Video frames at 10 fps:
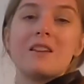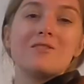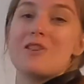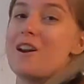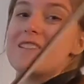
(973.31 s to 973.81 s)

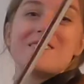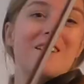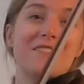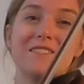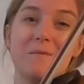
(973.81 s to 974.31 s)
Sorry, it's
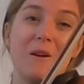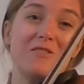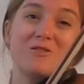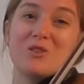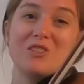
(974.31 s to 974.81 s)
not the same. I
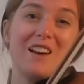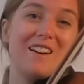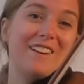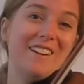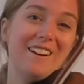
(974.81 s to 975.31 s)
just looked at
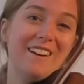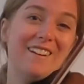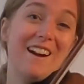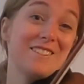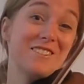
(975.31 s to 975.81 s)
it
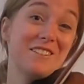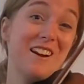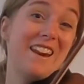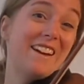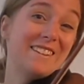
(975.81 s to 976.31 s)
and actually
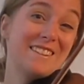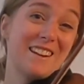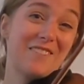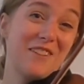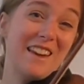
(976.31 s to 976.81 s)
read it
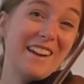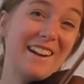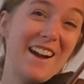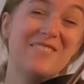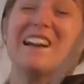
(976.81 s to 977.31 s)
instead of making it
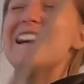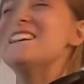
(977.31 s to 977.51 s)
up.